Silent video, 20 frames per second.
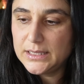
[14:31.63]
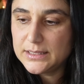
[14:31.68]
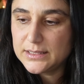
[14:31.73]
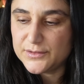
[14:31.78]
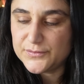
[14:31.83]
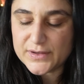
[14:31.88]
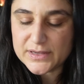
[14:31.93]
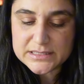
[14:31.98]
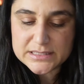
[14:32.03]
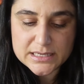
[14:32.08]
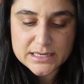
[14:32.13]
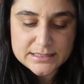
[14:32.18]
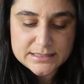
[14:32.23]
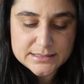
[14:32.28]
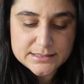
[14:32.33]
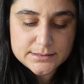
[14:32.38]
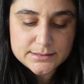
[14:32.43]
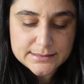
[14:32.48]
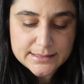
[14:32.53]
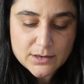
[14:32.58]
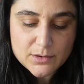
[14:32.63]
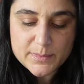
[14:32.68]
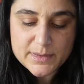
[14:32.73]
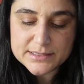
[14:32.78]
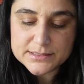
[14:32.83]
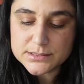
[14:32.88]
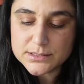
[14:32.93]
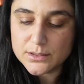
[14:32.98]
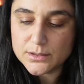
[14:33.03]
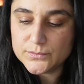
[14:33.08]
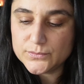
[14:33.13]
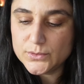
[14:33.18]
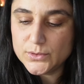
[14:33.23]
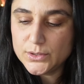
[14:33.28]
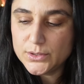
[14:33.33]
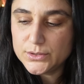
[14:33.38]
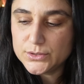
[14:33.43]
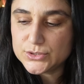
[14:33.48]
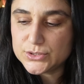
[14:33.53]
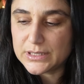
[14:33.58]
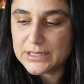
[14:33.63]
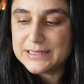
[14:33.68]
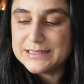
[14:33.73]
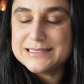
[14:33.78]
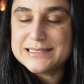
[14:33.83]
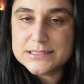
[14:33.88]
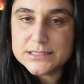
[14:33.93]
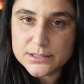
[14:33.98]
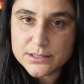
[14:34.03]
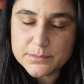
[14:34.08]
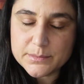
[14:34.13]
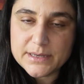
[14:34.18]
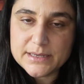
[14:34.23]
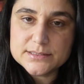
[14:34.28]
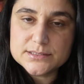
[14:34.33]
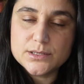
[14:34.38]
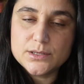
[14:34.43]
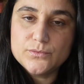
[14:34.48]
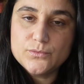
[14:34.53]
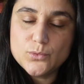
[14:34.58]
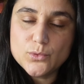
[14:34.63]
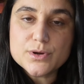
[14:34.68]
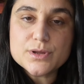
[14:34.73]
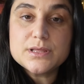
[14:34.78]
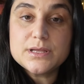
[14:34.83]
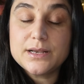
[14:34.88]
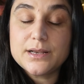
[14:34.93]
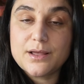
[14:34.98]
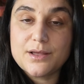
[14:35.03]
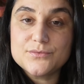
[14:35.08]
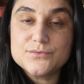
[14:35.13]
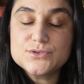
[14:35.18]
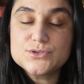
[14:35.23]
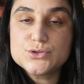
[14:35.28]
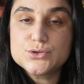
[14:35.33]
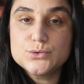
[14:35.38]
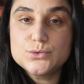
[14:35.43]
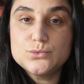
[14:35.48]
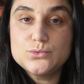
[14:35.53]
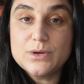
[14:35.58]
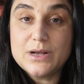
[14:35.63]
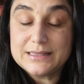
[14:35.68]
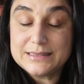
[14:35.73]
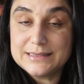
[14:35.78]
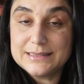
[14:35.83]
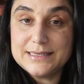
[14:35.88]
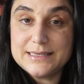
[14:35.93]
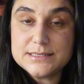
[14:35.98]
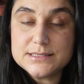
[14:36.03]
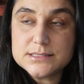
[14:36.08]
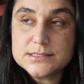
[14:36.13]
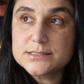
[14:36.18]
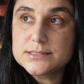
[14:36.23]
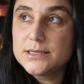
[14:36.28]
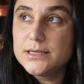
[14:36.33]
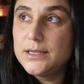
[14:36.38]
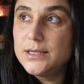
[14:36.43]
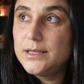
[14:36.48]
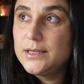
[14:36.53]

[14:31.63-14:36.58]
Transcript: The fact that I didn't allow myself to consider myself worthy enough to at least